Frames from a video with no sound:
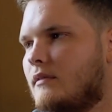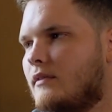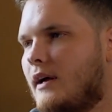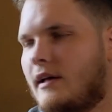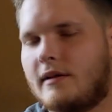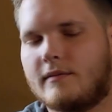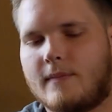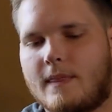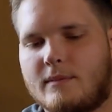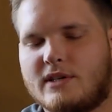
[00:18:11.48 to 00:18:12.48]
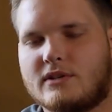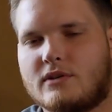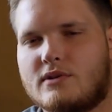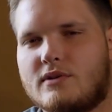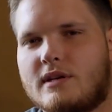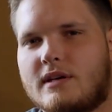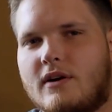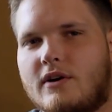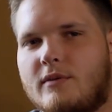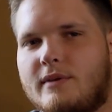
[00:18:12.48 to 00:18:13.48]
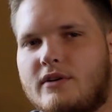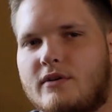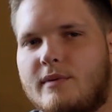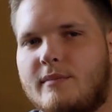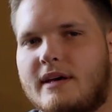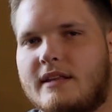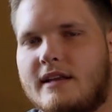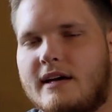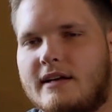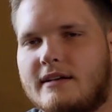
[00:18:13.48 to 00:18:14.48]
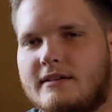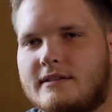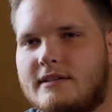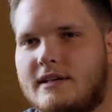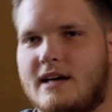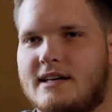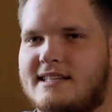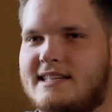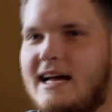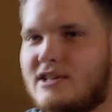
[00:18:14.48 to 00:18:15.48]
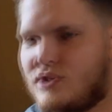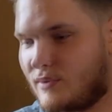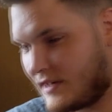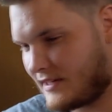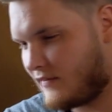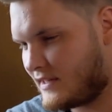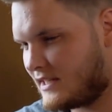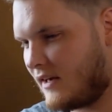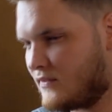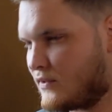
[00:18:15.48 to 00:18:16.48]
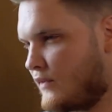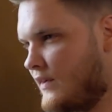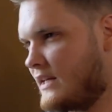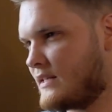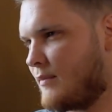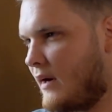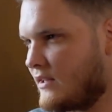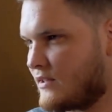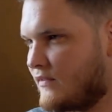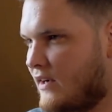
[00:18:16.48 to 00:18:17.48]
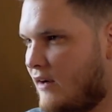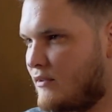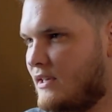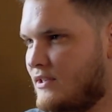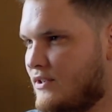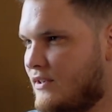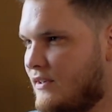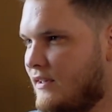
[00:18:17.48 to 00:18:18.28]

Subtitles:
Right. But don't you think an argument could be made that a statue in and of itself sort of has a positive connotation?